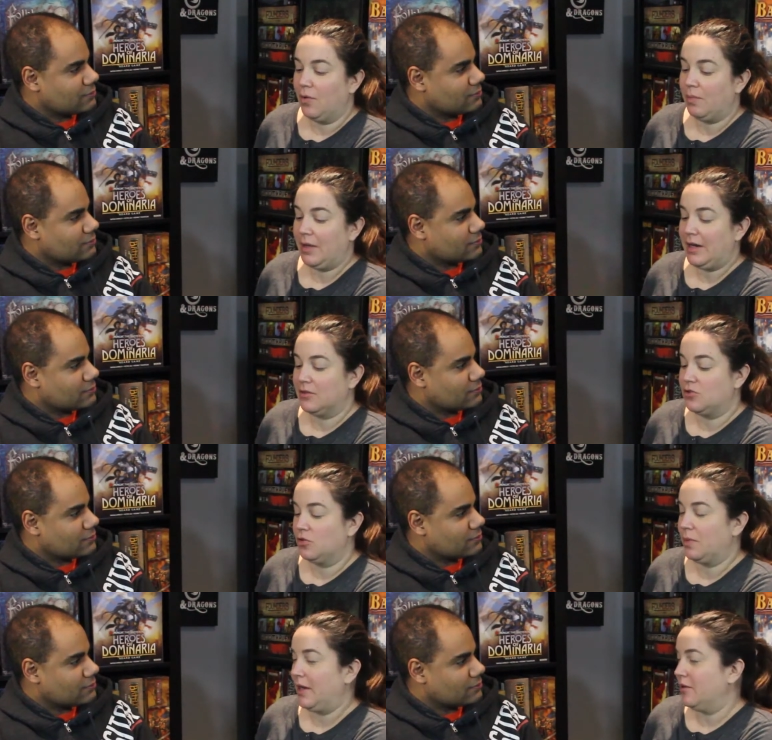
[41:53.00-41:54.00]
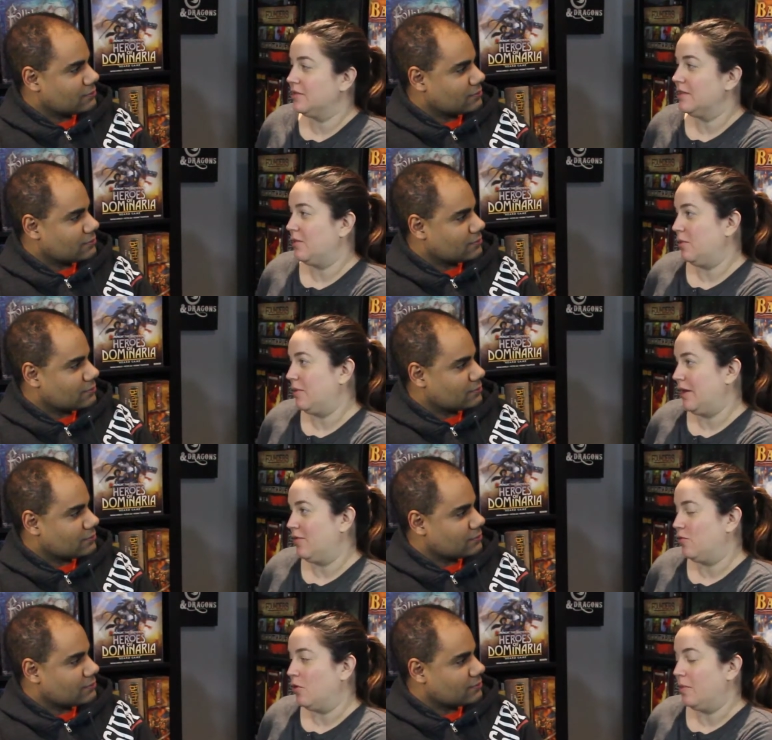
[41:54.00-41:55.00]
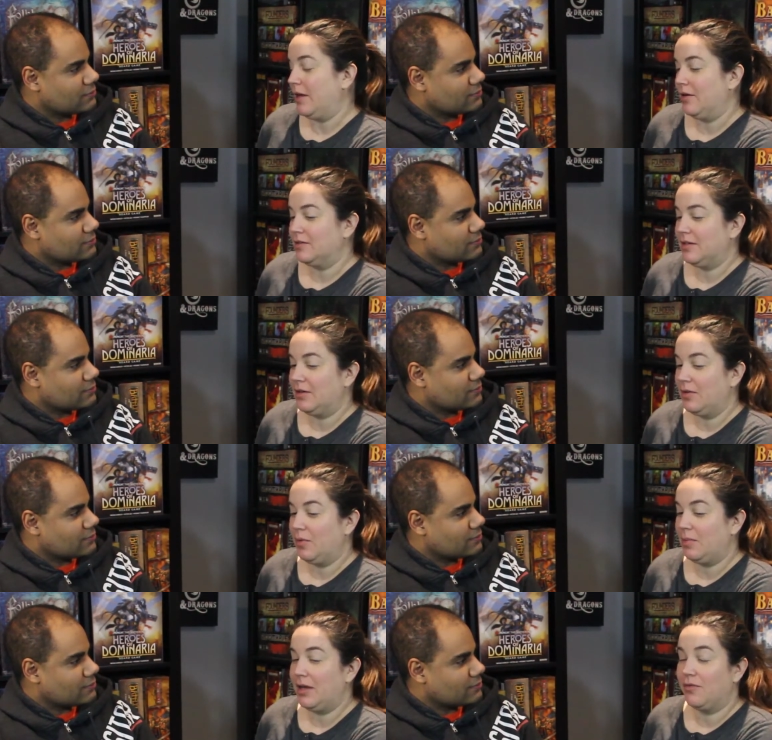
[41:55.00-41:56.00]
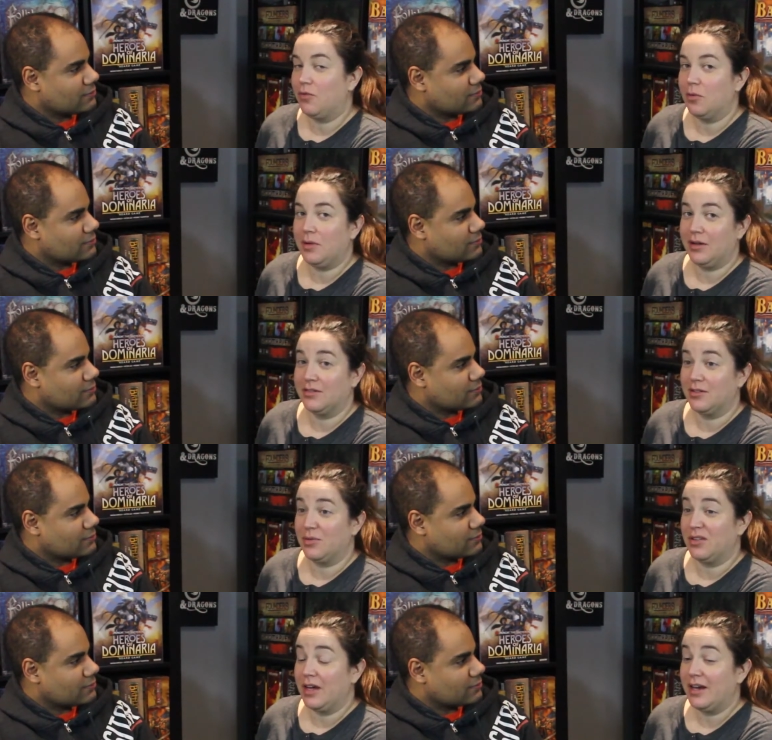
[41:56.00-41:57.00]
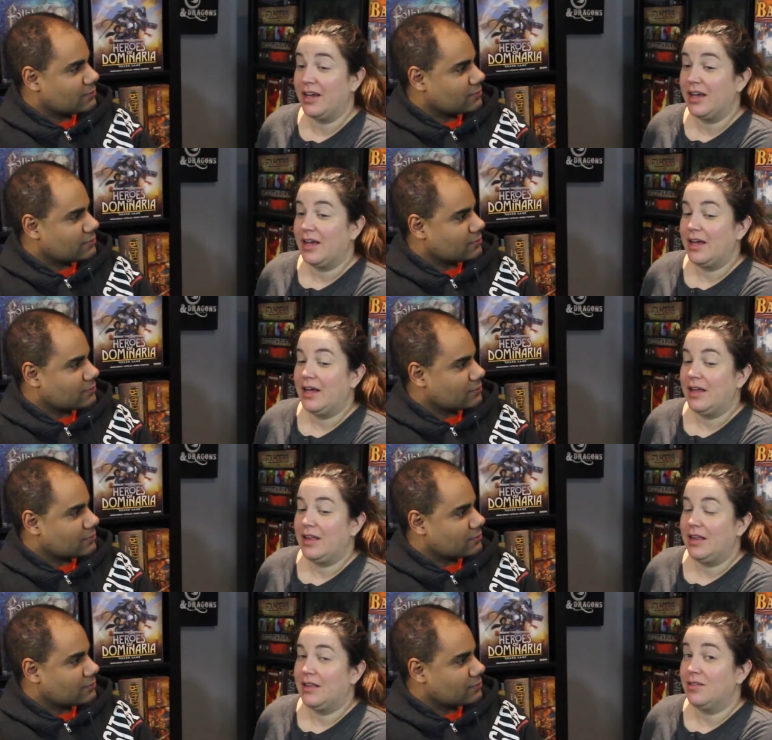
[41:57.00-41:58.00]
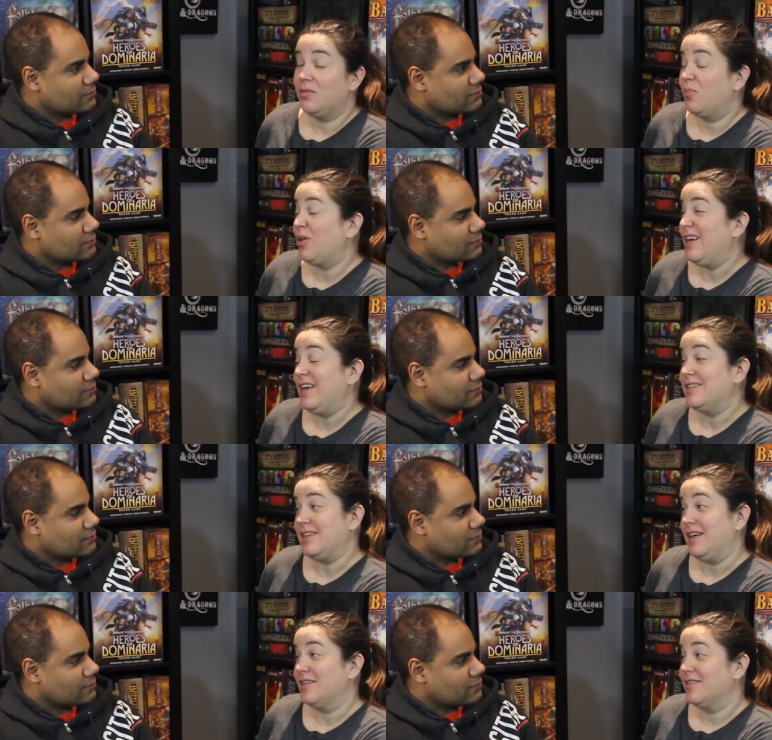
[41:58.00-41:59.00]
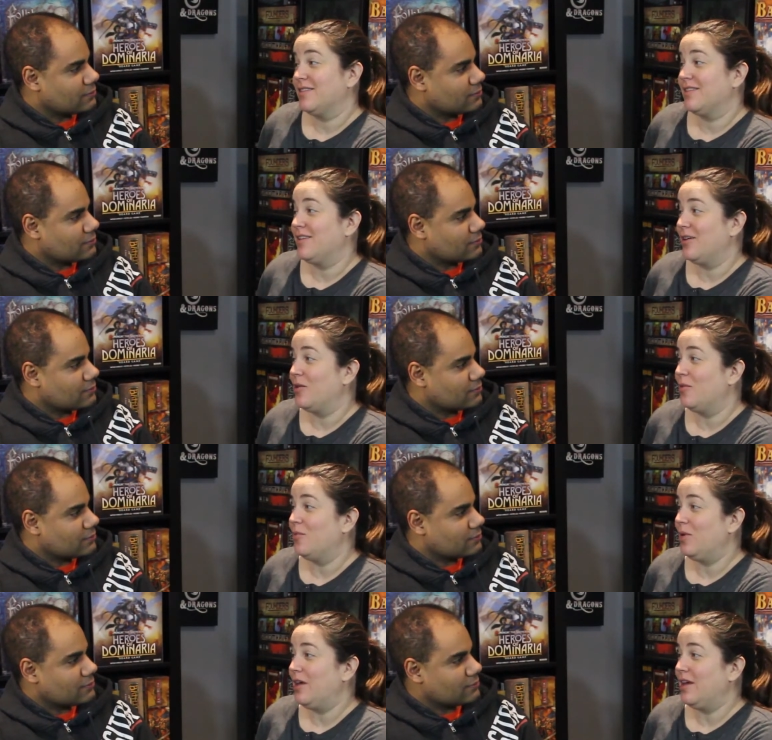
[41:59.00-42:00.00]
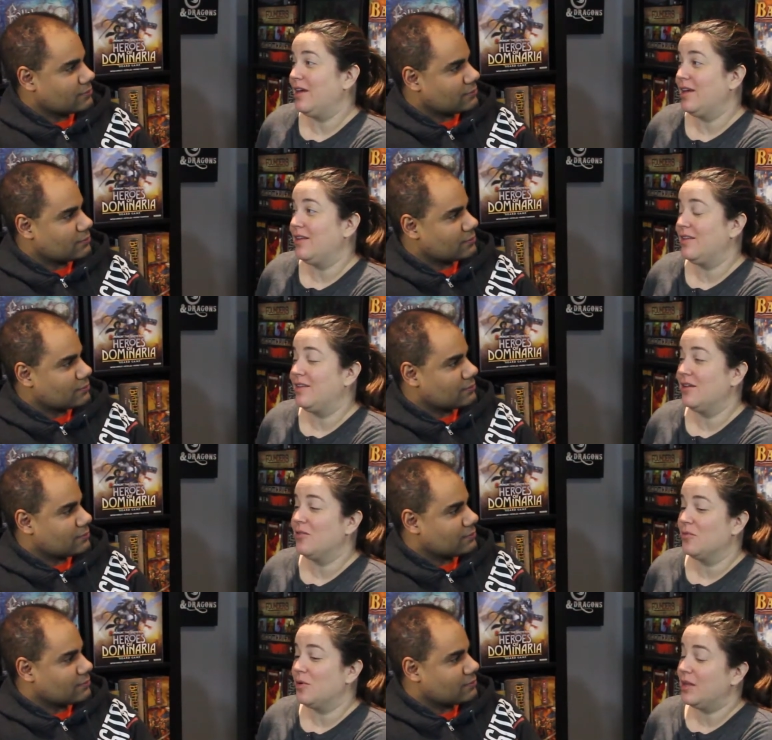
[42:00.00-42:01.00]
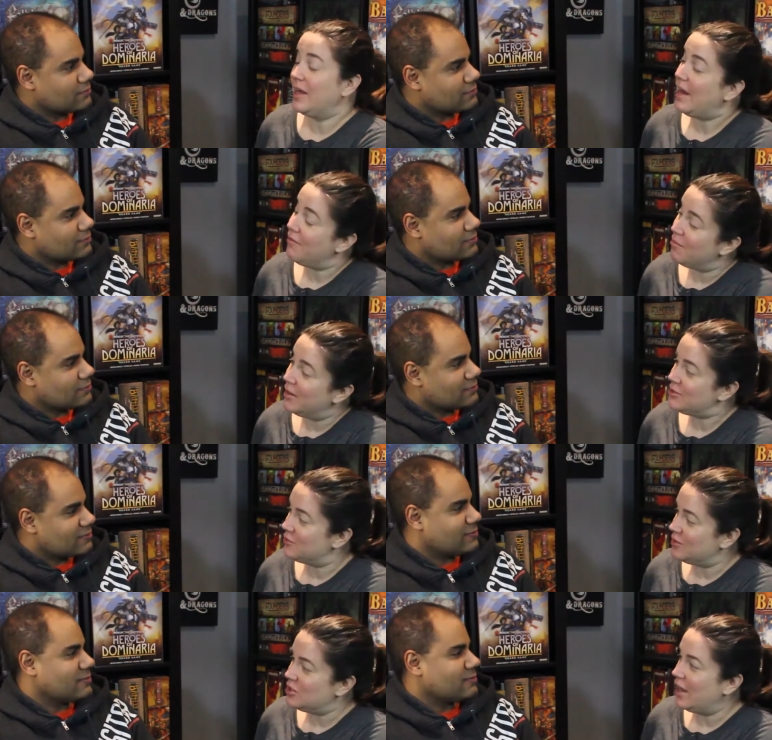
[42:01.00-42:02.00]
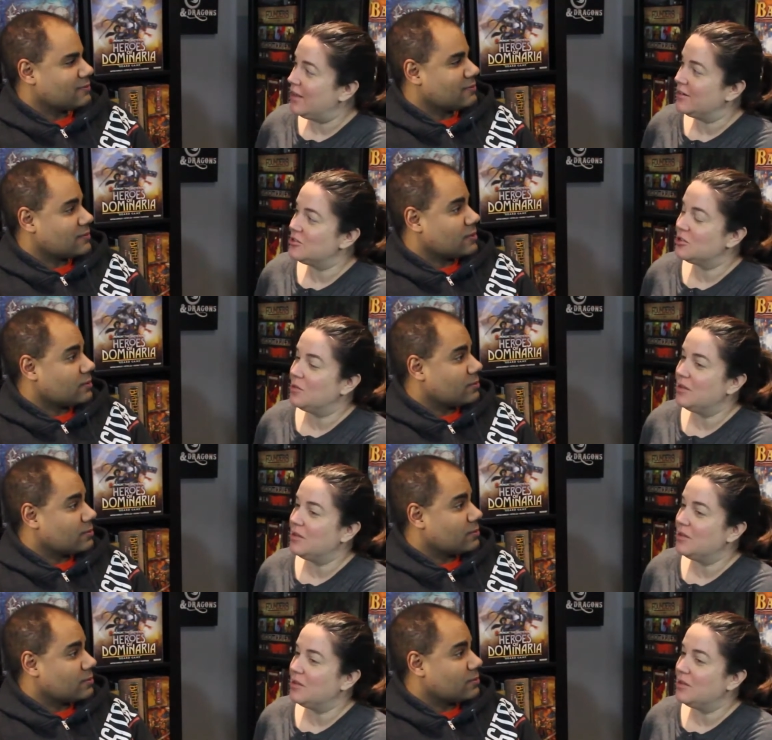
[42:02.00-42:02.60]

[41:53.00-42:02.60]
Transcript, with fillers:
Speaker 1: we played it two players and then we played it four players and we played it four players because we thought this is pretty easy you know, we didn't really have much of a challenge. So